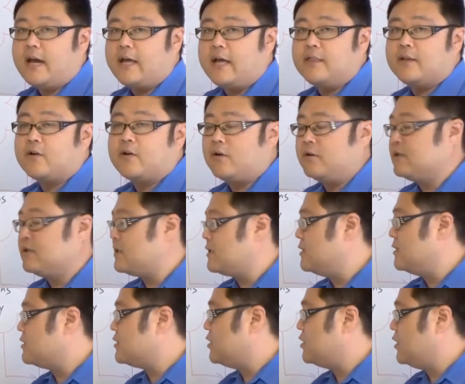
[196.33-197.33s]
and the
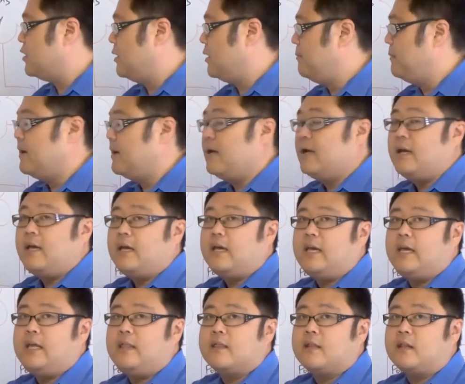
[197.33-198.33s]
constant term
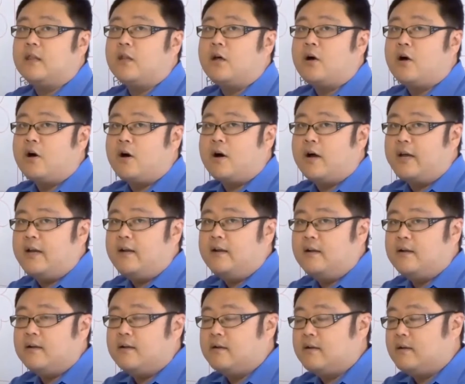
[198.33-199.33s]
in the
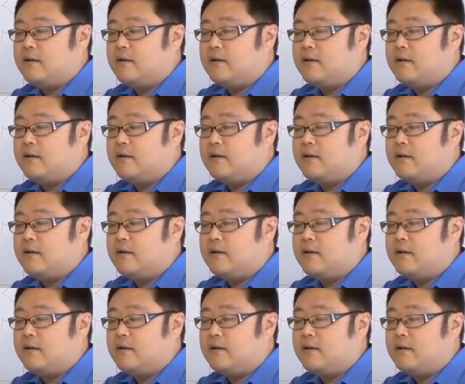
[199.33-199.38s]
line